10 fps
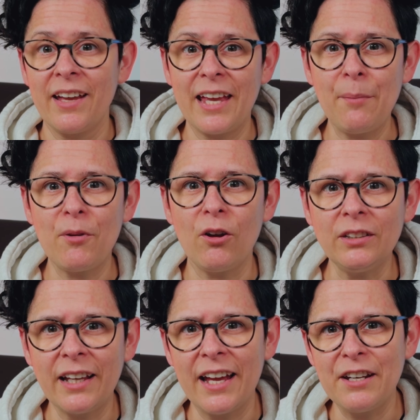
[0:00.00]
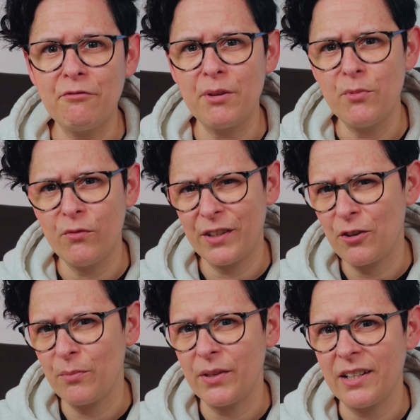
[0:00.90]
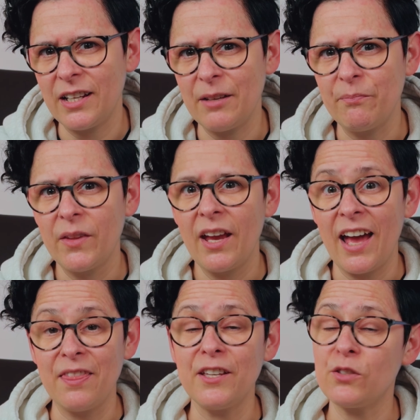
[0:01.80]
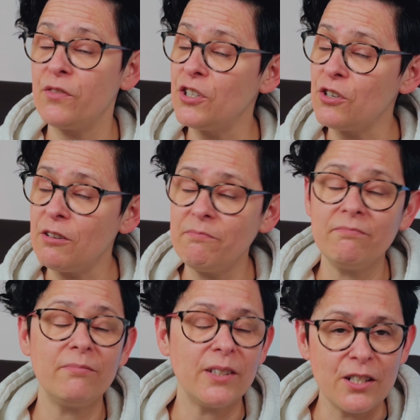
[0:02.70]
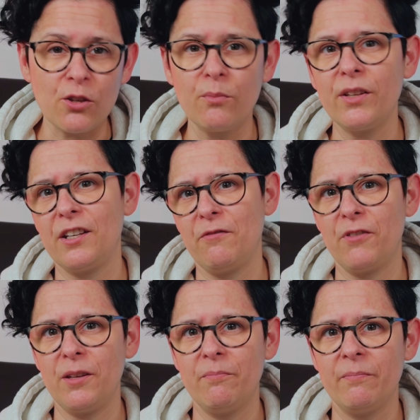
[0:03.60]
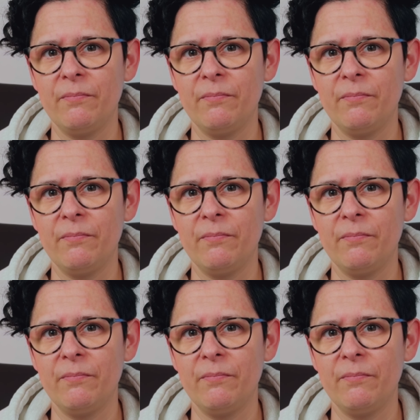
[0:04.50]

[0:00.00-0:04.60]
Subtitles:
CapCut can remove it completely, and this feature is completely free.